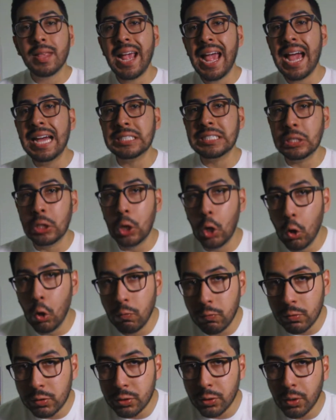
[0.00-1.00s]
as an
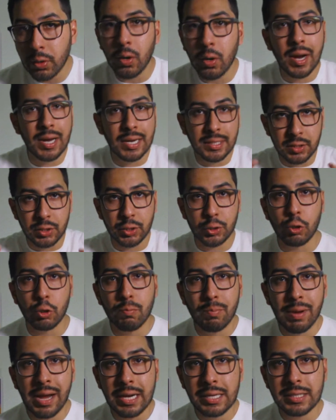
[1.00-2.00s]
overshirt or as a shirt
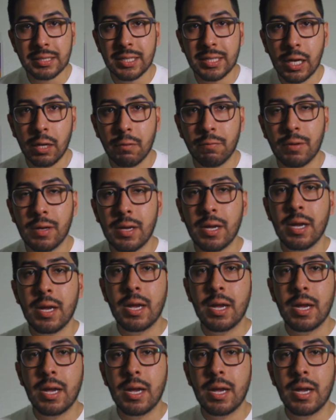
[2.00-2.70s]
by itself.